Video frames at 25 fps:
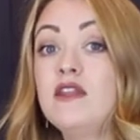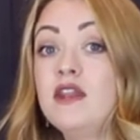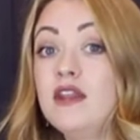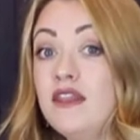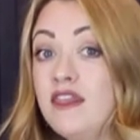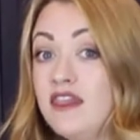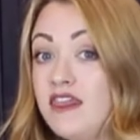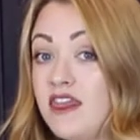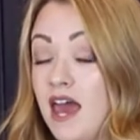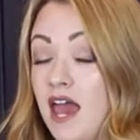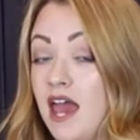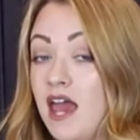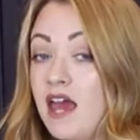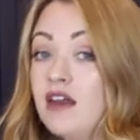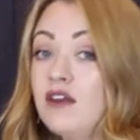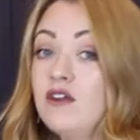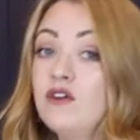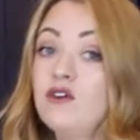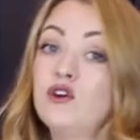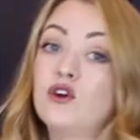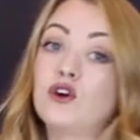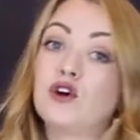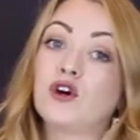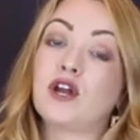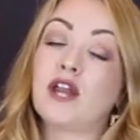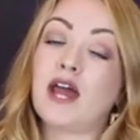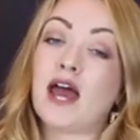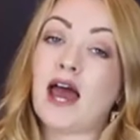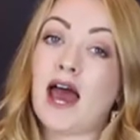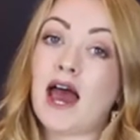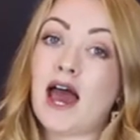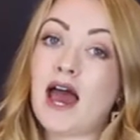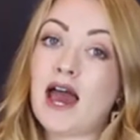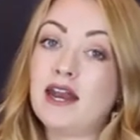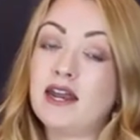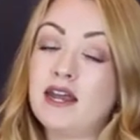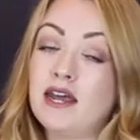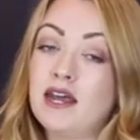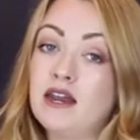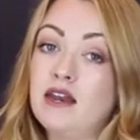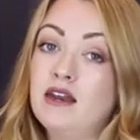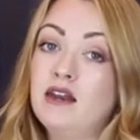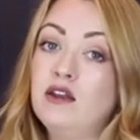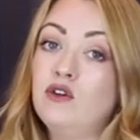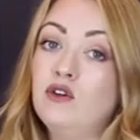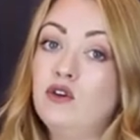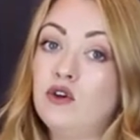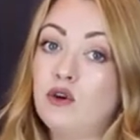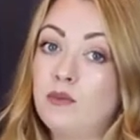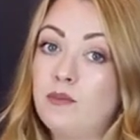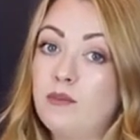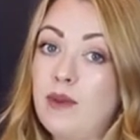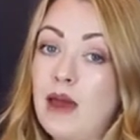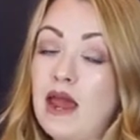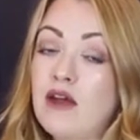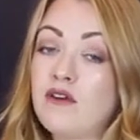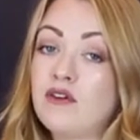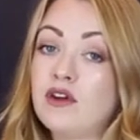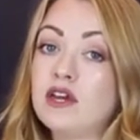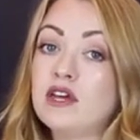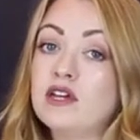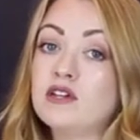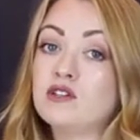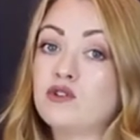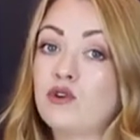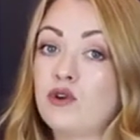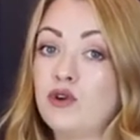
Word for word: then you're going to add in your berries